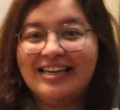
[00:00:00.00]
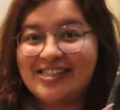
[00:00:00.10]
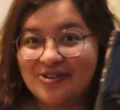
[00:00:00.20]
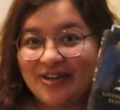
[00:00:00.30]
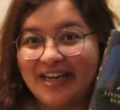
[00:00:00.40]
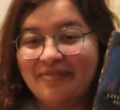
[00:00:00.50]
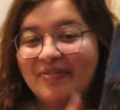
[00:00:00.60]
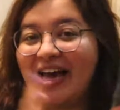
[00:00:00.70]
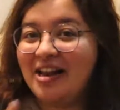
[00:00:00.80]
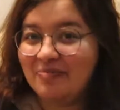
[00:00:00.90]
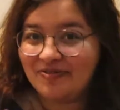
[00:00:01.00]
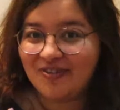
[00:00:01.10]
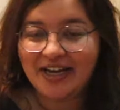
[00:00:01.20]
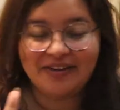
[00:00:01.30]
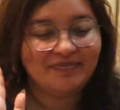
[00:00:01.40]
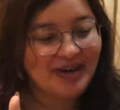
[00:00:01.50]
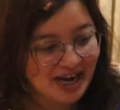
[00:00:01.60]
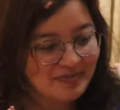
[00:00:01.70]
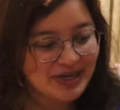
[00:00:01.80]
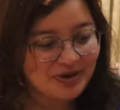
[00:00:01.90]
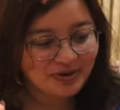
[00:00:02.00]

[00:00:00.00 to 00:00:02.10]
it's okay. I'll be fine. I'll be